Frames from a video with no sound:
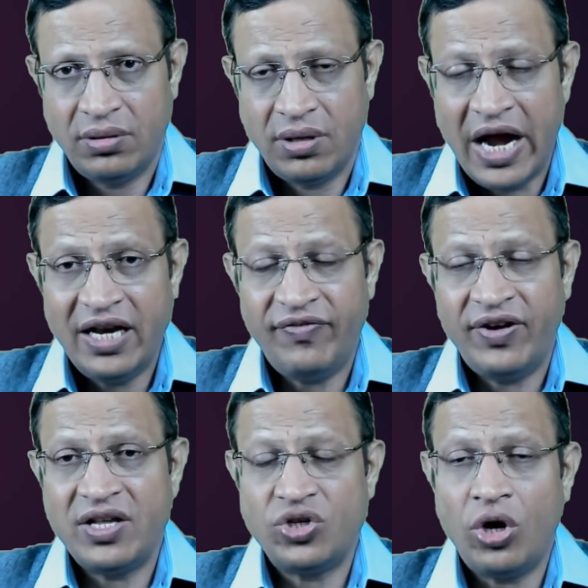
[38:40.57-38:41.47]
and if he
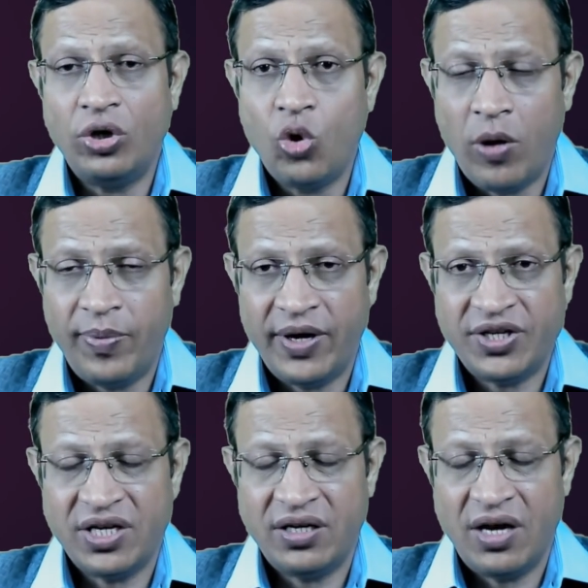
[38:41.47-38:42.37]
does not do
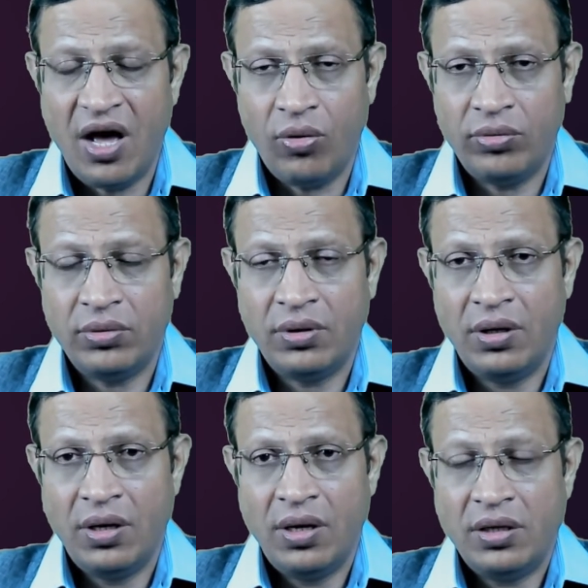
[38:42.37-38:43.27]
operation now,
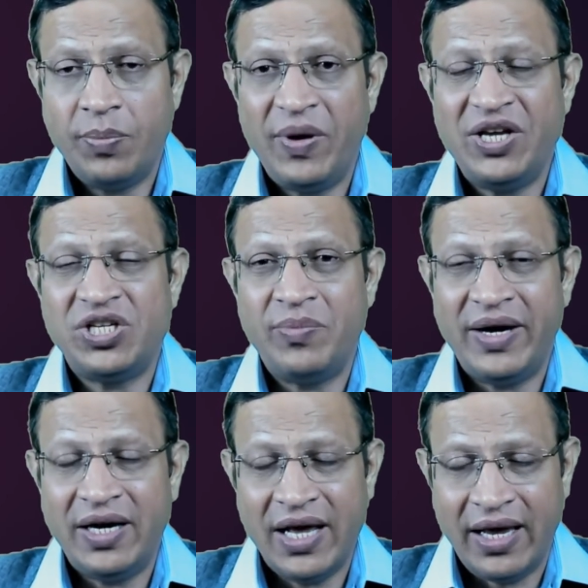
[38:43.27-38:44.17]
the patient may
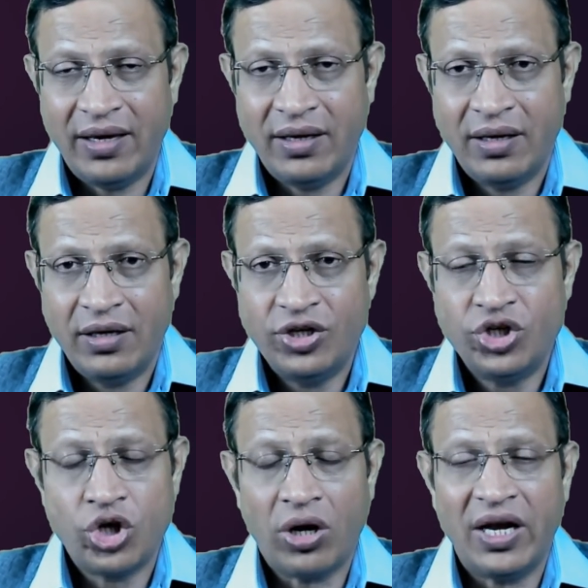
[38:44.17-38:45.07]
die
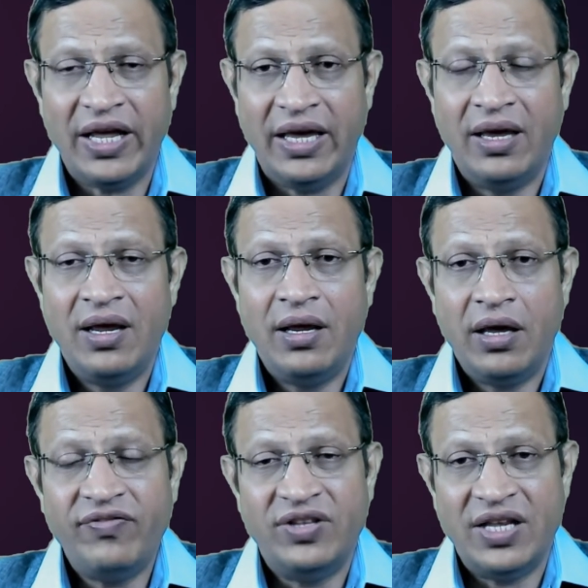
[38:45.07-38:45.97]
shortly
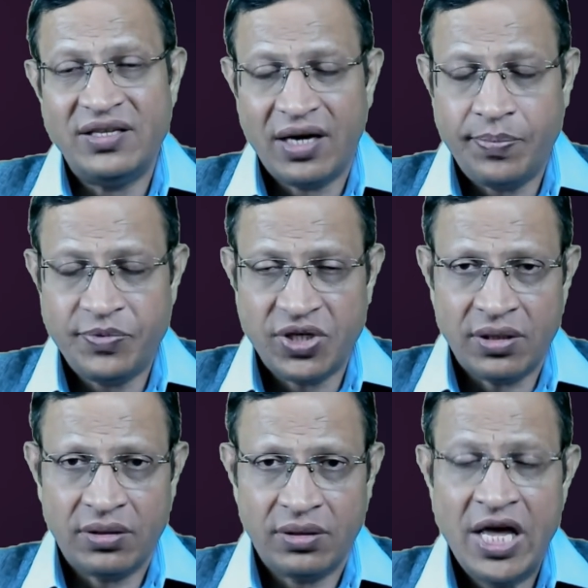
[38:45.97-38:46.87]
if there is a rupture.
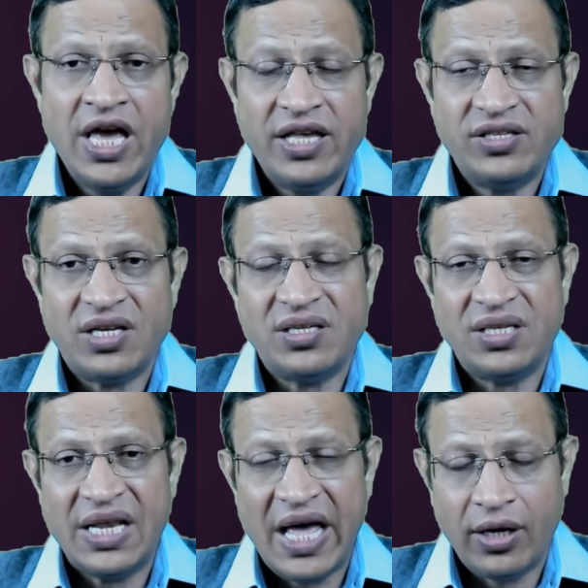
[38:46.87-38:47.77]
In such a
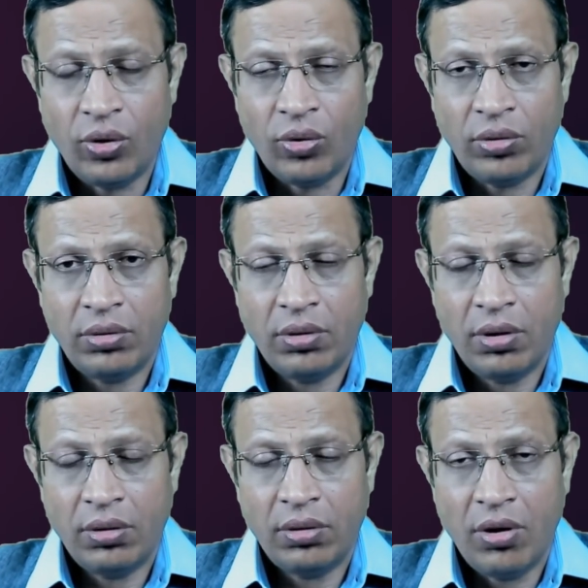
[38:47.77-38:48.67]
scenario
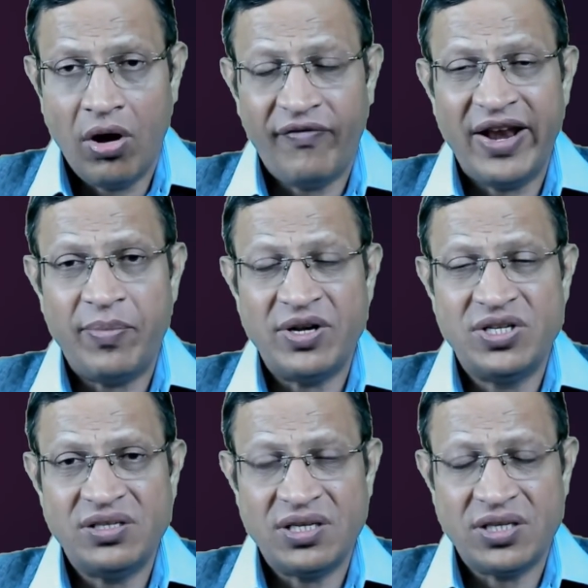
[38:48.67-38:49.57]
of an
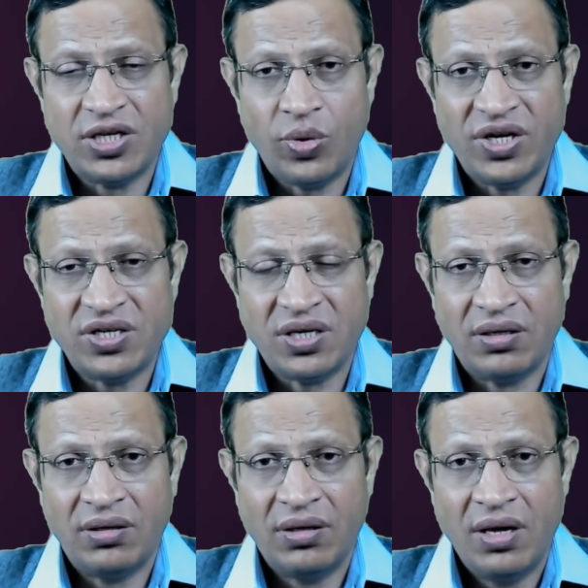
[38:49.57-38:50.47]
emergency situation,
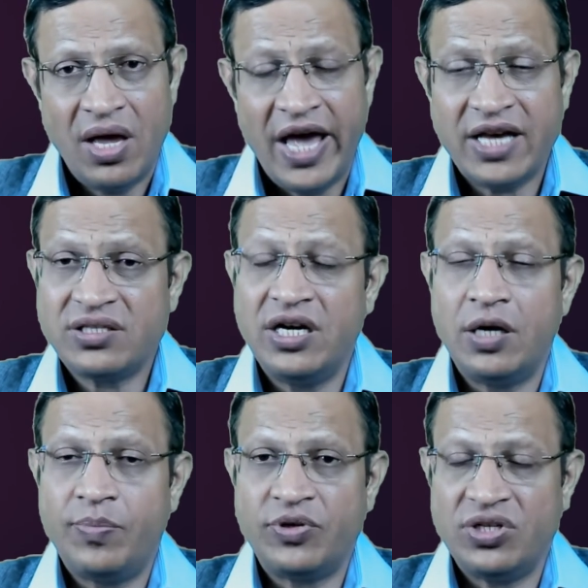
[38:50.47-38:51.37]
extended
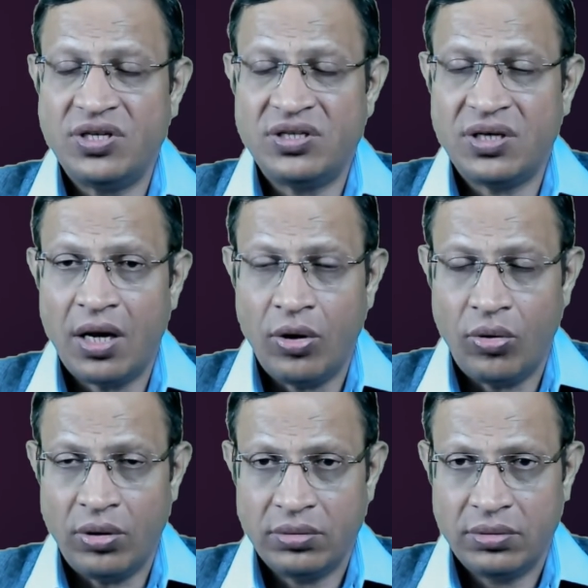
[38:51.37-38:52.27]
procedures are allowed,